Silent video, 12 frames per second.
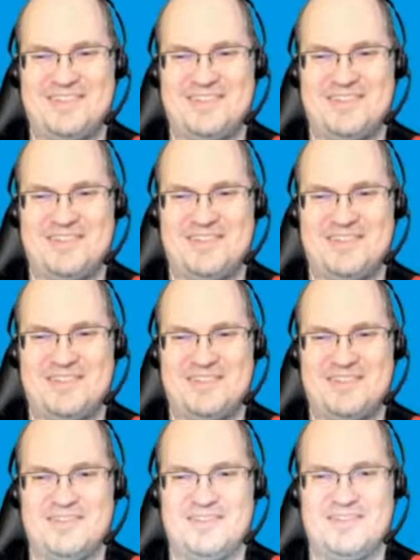
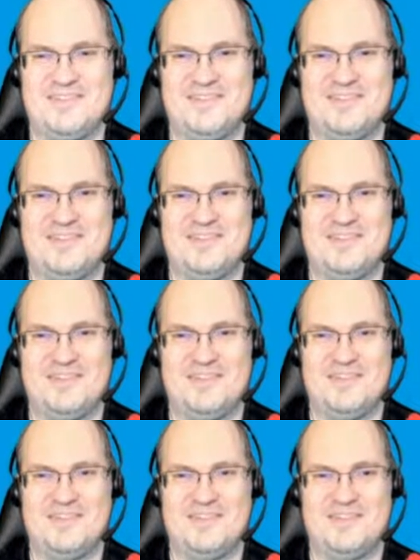
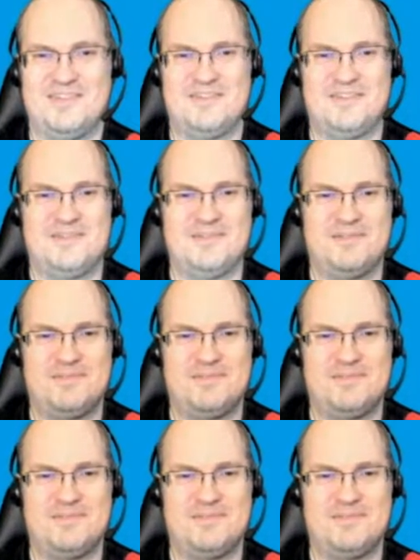(silent)